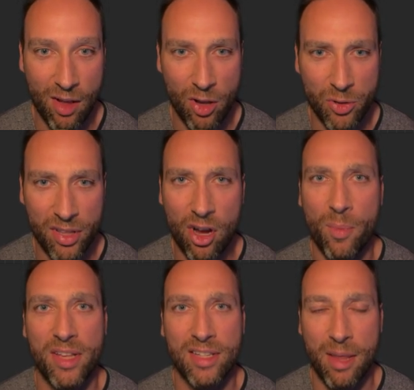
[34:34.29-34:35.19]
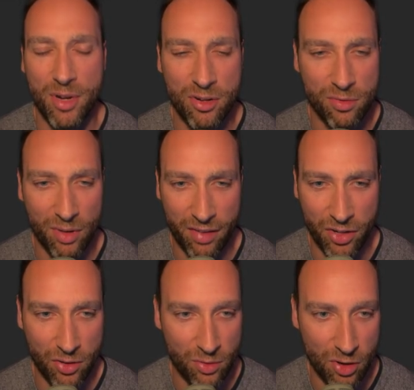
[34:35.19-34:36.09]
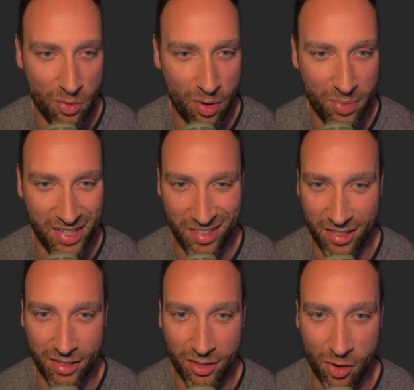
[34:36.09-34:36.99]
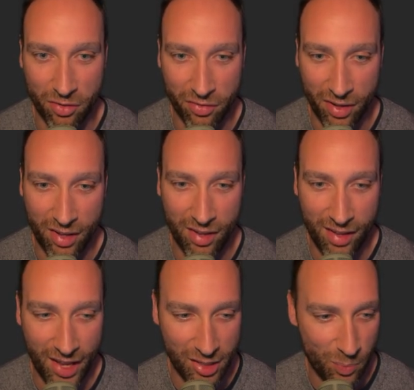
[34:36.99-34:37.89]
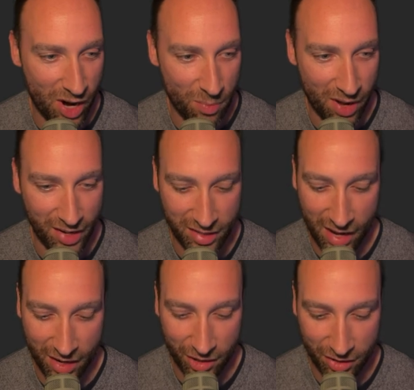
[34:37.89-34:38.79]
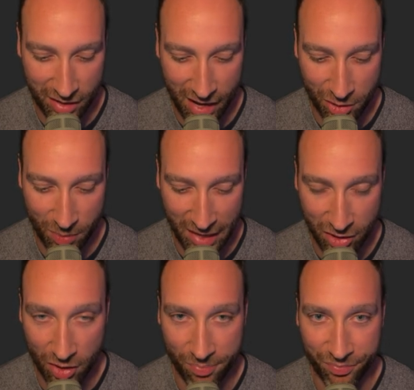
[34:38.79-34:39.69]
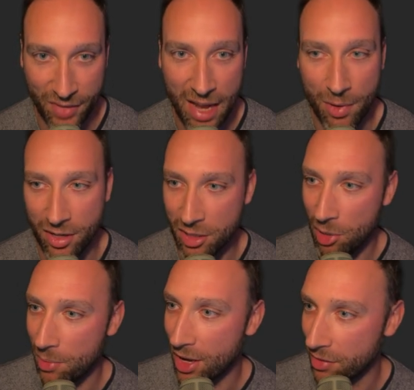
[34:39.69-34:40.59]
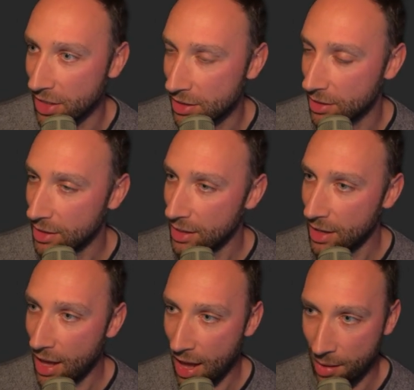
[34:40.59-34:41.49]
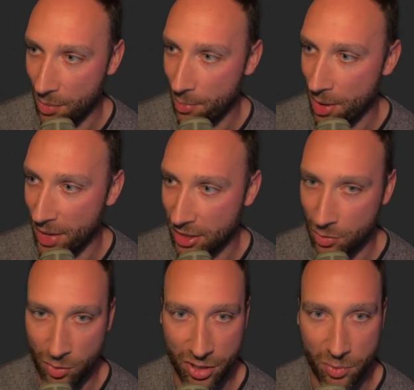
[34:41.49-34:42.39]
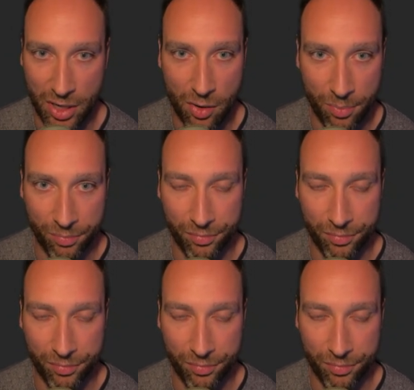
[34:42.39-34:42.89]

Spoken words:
Also in the comments, let me know if you know what piece this is sort of inspired by slash based on. Anyway, here's the playback of this. I might make some notes as we go.